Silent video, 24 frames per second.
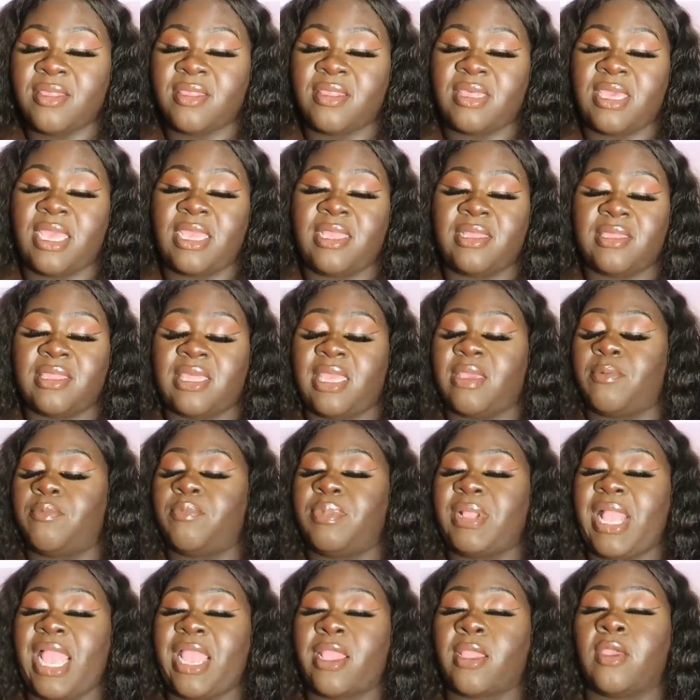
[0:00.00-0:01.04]
saying that
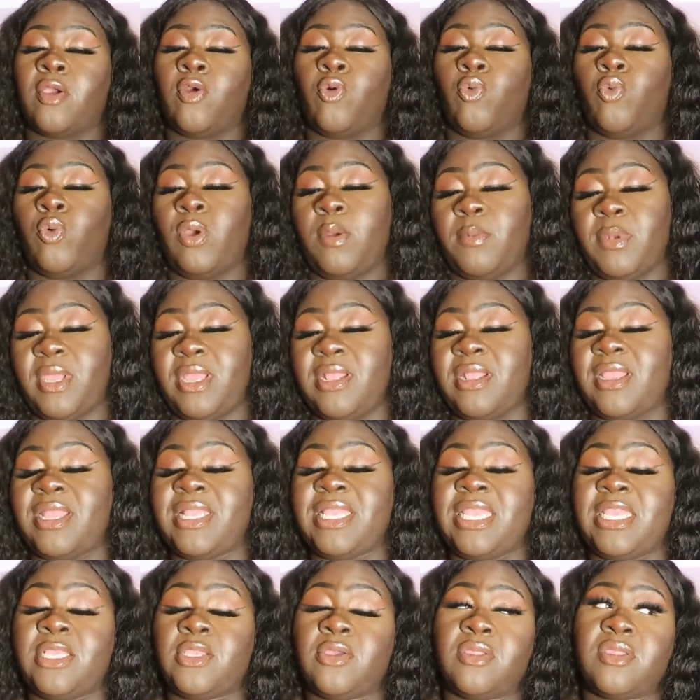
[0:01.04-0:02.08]
black women
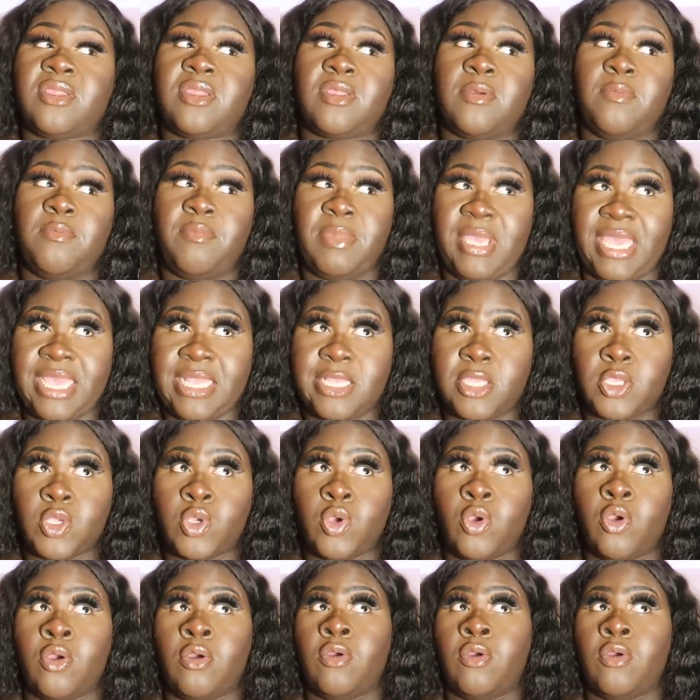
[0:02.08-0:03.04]
need to submit